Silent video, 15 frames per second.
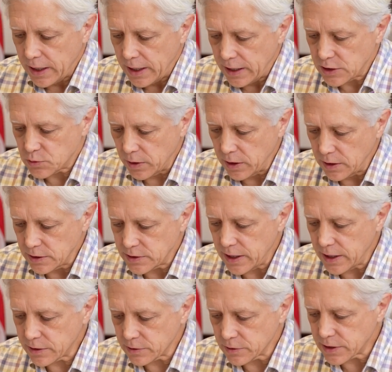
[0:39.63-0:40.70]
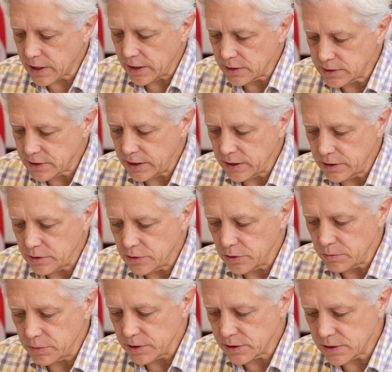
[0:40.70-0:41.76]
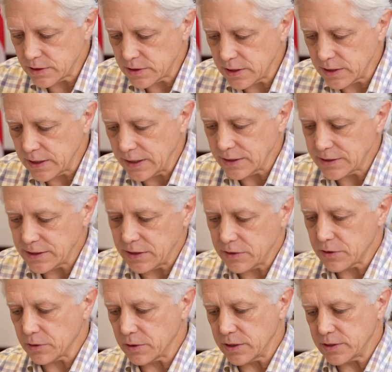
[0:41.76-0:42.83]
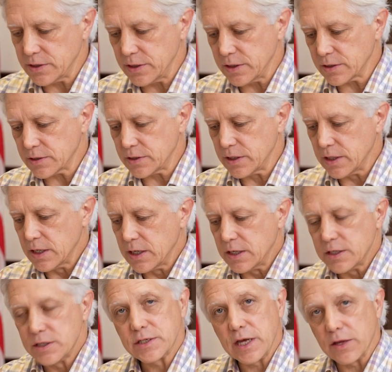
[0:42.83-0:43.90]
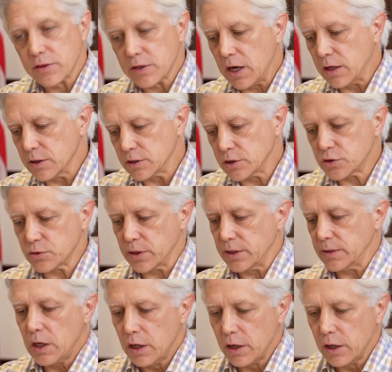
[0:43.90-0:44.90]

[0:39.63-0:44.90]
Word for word: as well as Hector's Cantina doing business at 1936 South College Street.